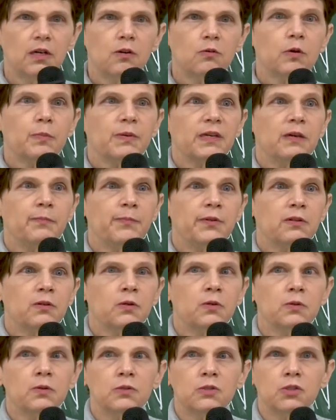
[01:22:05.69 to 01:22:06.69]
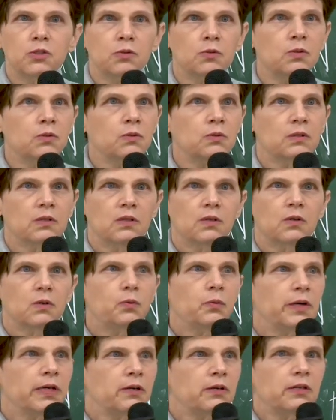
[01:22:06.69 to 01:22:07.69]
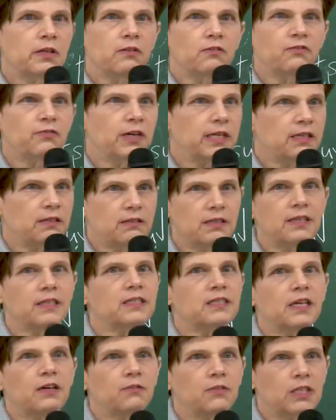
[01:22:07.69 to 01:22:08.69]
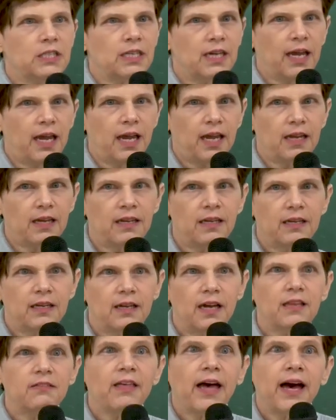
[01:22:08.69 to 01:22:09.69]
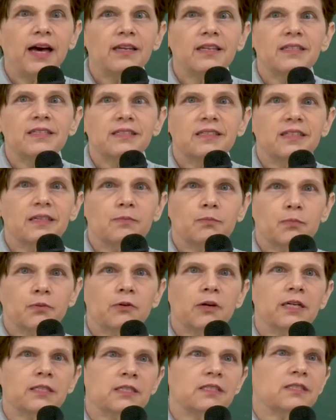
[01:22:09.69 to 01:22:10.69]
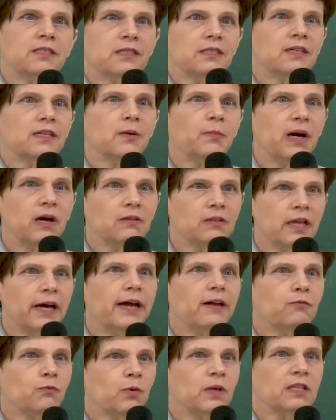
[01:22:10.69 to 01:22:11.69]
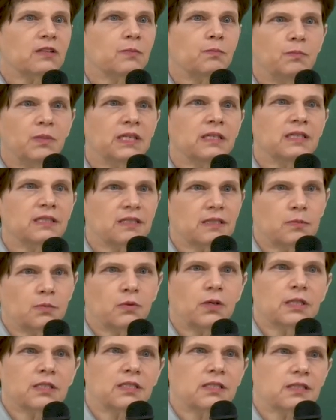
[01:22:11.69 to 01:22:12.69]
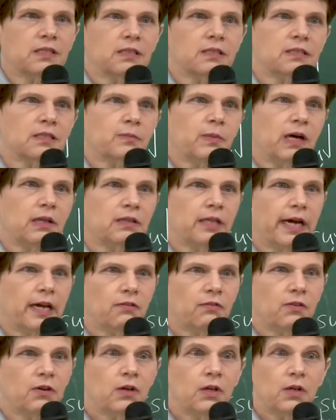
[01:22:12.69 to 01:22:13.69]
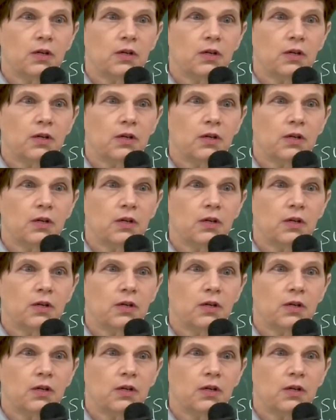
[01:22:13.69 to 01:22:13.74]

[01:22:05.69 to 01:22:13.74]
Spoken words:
We're people who do weird and funny things every day. And that is the precious thing about life, one of the biggest precious things about life.